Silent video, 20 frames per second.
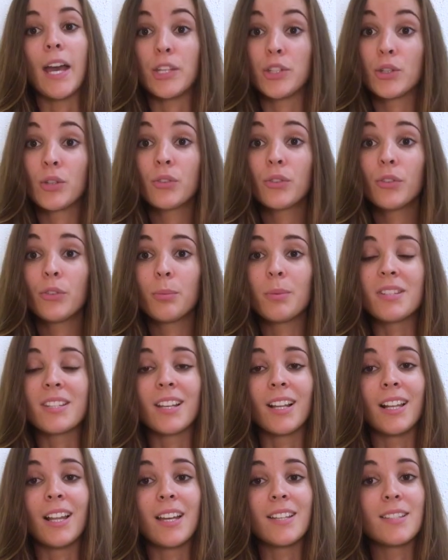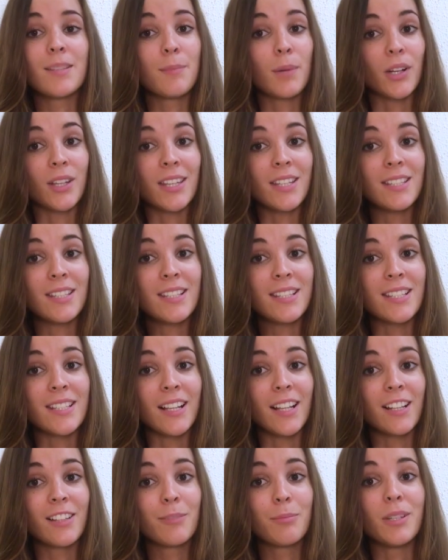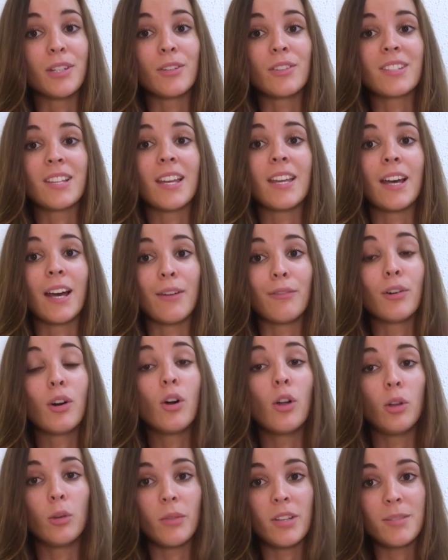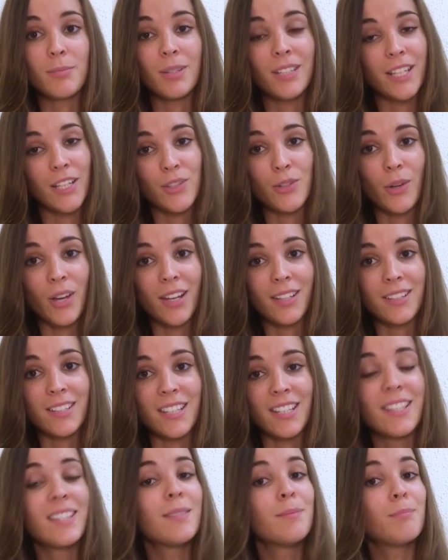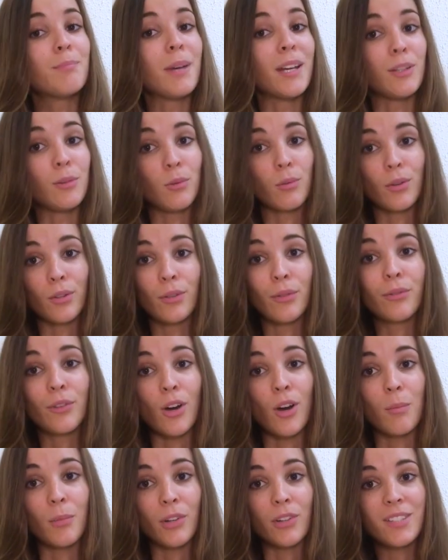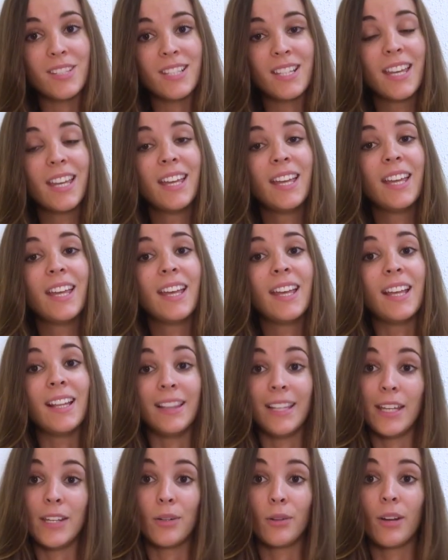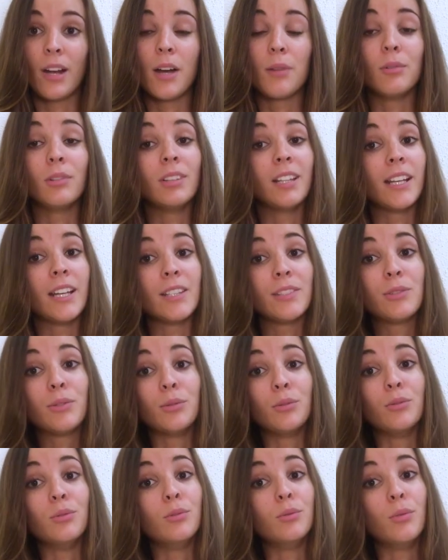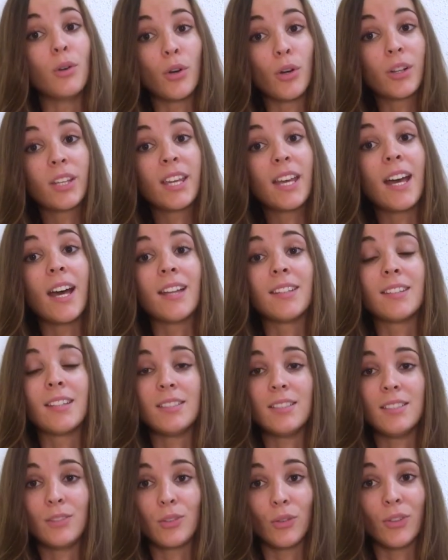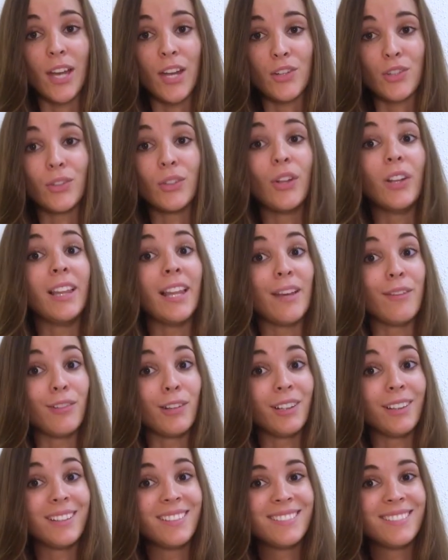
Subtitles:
I chose to specialize in marketing sales because I have always been attracted by the world of commerce, and later I would like to work at an international level.